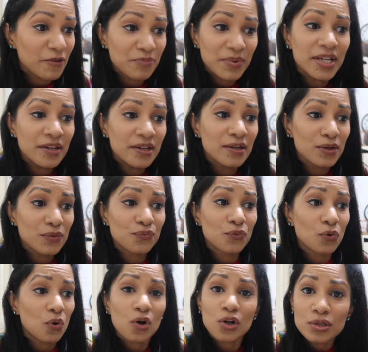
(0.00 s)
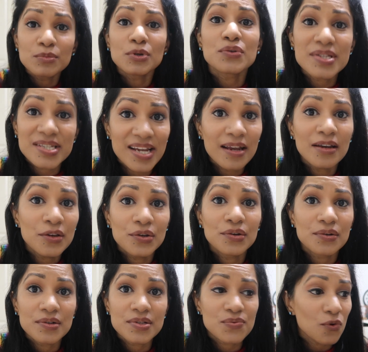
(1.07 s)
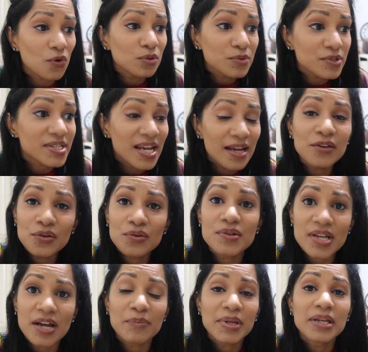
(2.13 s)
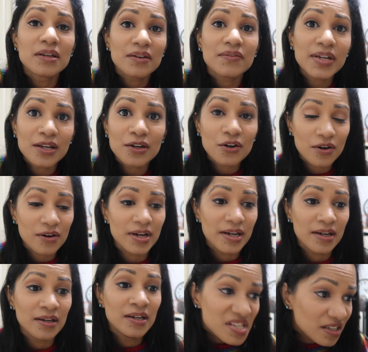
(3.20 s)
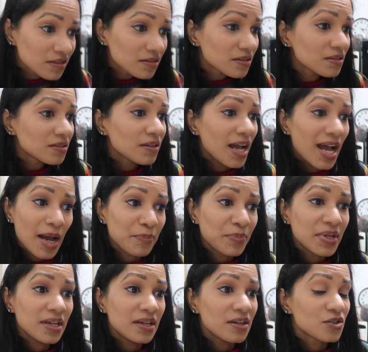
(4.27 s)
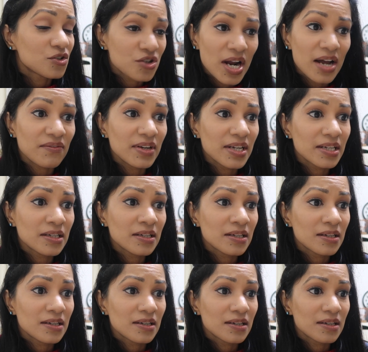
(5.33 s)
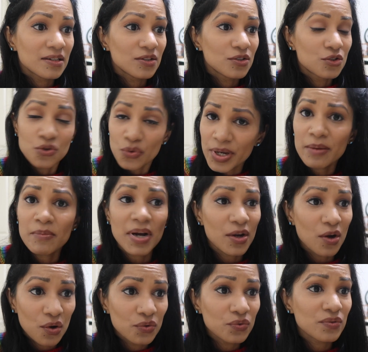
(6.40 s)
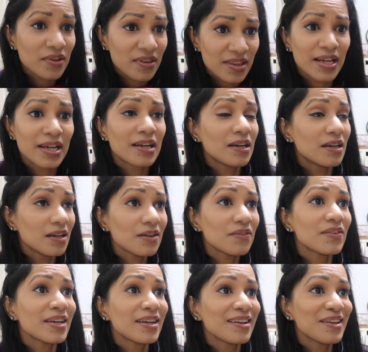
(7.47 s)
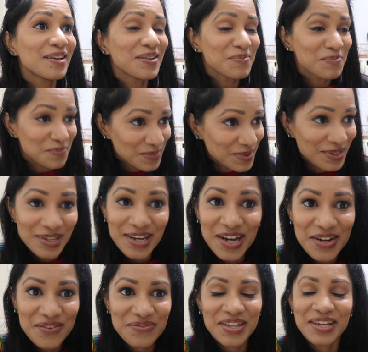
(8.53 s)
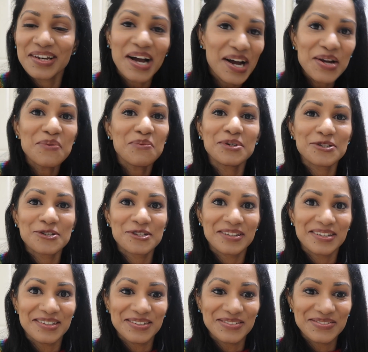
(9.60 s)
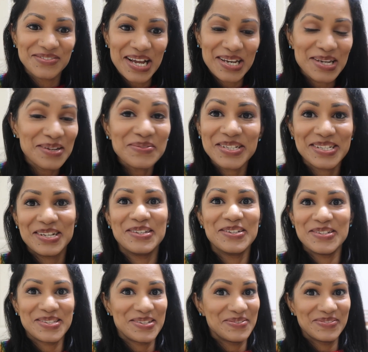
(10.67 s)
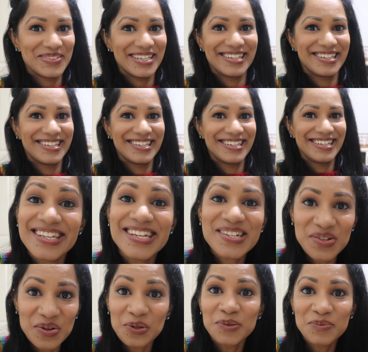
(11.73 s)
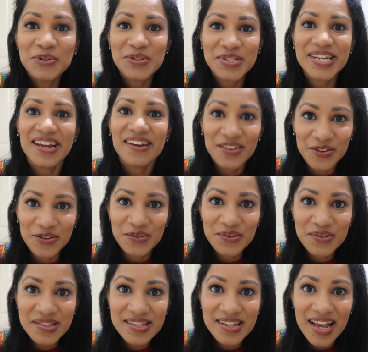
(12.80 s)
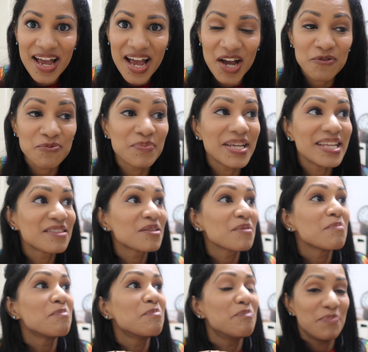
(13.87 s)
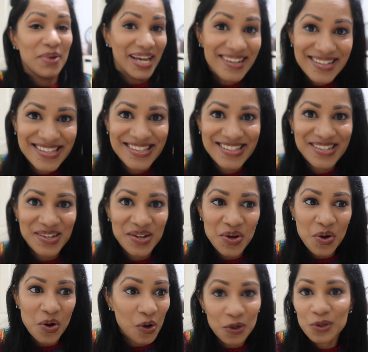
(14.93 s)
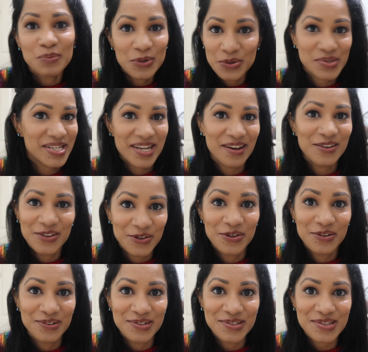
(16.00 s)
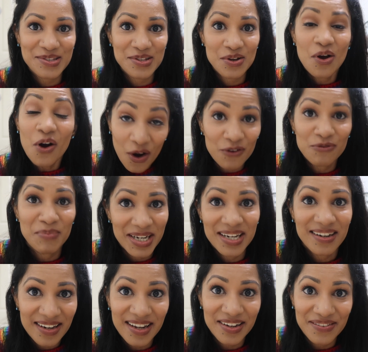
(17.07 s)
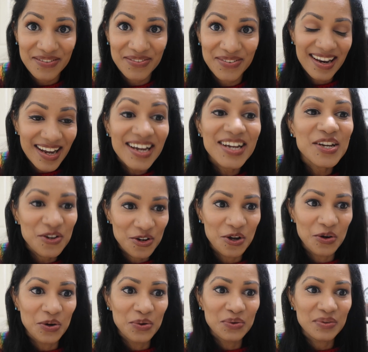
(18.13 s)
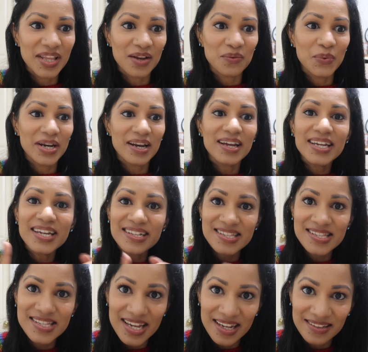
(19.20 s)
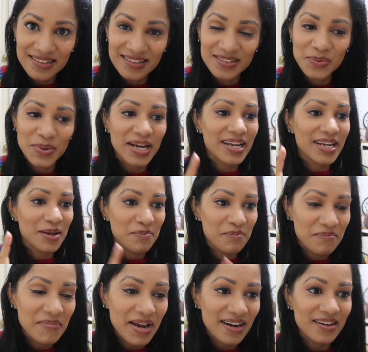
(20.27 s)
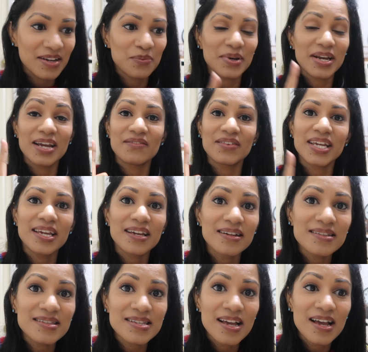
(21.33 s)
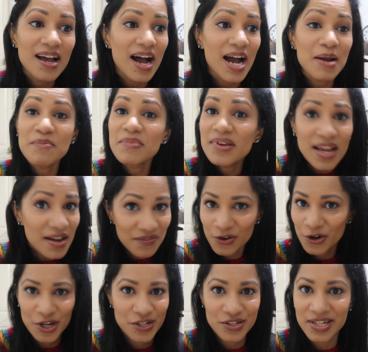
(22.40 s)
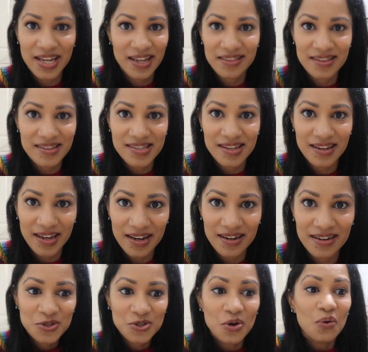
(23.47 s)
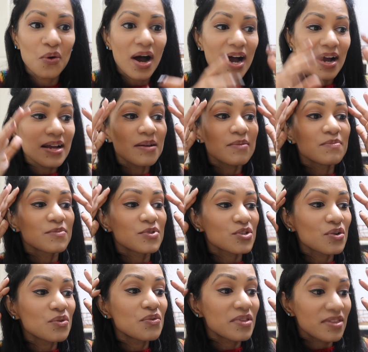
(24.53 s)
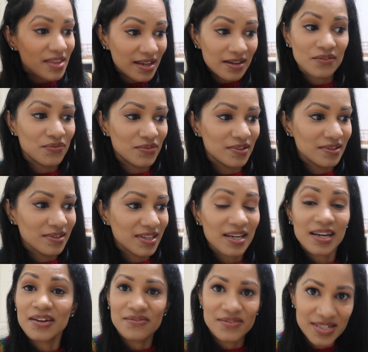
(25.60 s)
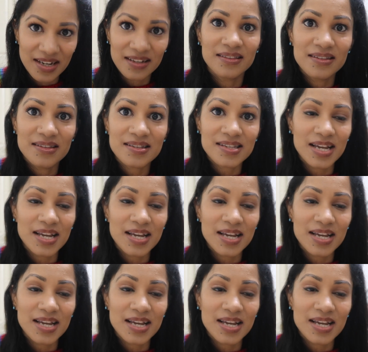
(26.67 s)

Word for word: I've been here for almost ten years. For almost ten years, I've been living in Korea, single, happy, traveling, doing my own thing, living the life that I want to live. And let me tell you something, these almost ten years have been the best almost ten years of my life. And I know that when I get settled, when I get married, when I have kids, I'm never going to get this again. So I am so thankful that I've done this.